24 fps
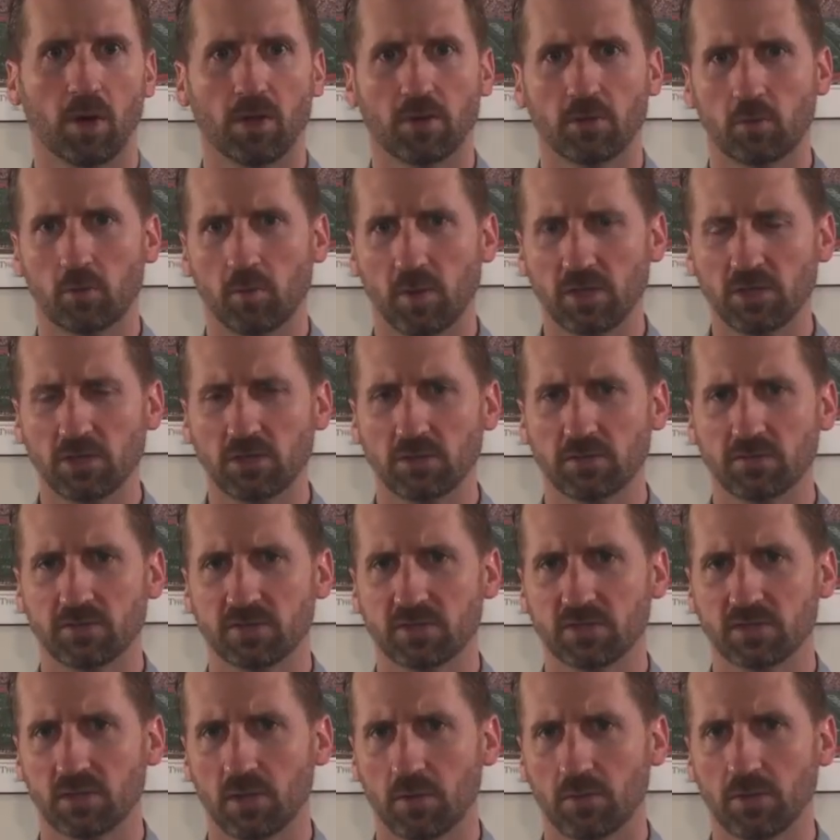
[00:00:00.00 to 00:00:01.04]
the question of
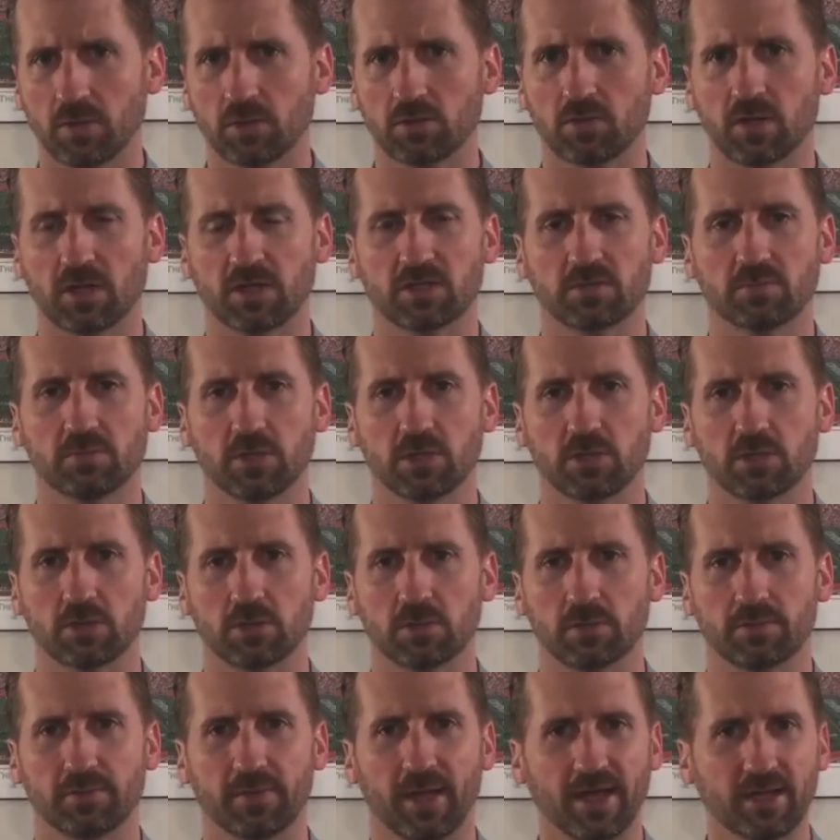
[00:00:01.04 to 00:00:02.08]
slowing
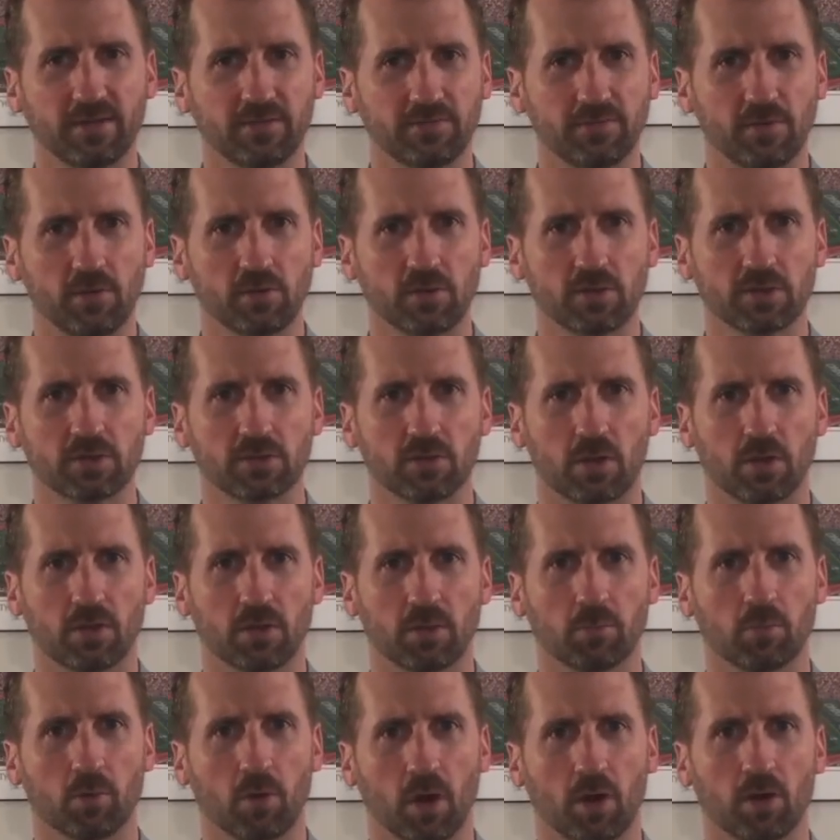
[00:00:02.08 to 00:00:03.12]
transmission, that's focused on
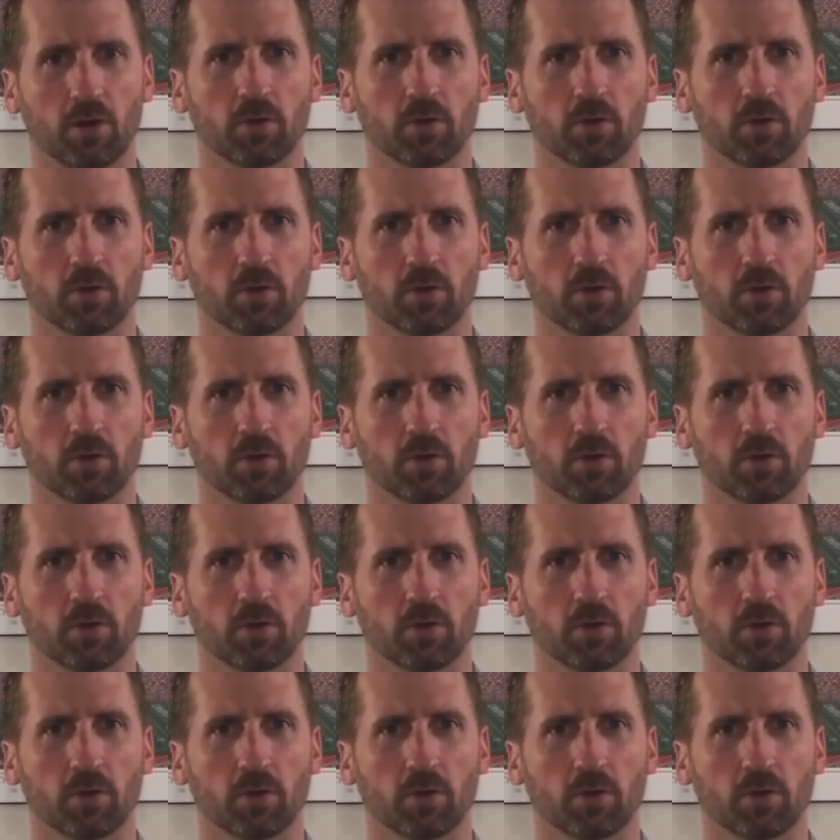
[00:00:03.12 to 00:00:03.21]
the broader